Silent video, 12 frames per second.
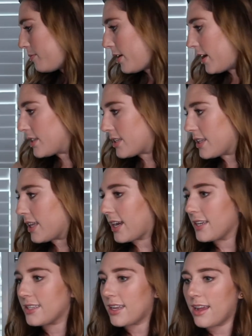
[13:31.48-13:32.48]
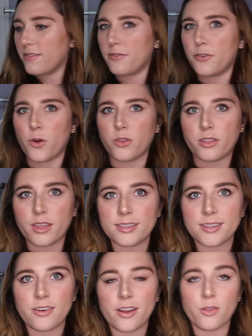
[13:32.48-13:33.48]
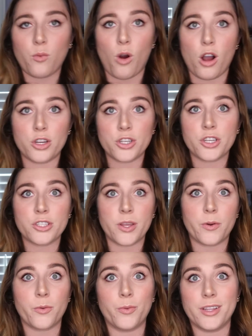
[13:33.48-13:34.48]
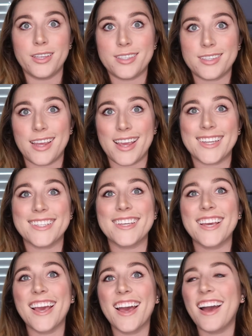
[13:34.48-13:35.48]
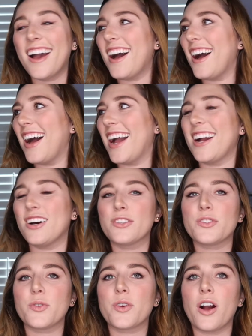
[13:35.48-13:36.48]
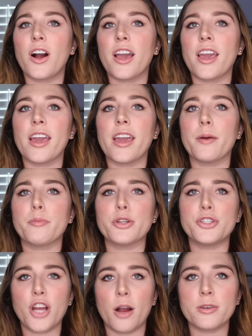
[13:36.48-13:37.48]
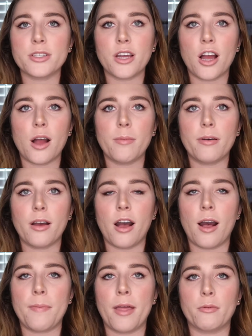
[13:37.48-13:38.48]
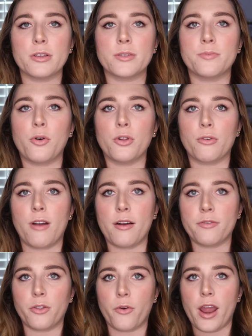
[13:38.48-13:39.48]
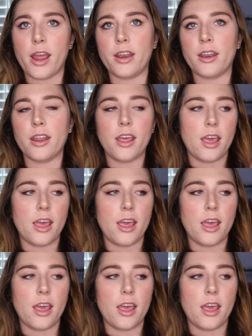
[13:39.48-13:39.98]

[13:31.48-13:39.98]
but like I said, I have a few other things that are in the wash because they were really stained. I also got a pajama top that was Polo Ralph Lauren.